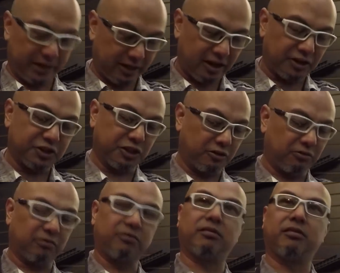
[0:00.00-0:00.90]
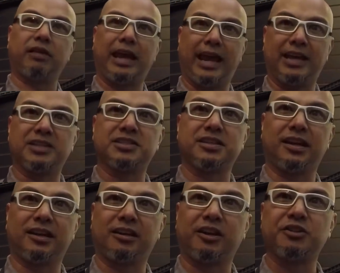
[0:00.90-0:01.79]
it also aids
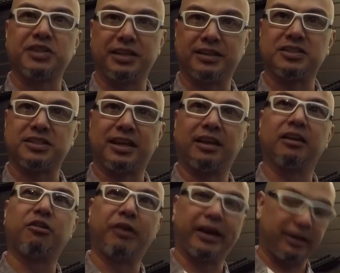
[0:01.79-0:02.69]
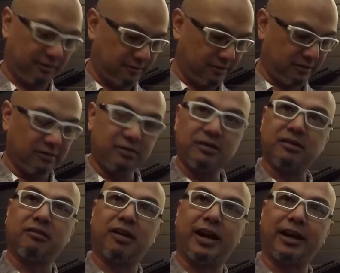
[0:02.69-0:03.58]
in closing this thing quick,
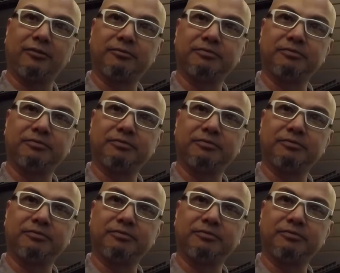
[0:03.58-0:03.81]
right?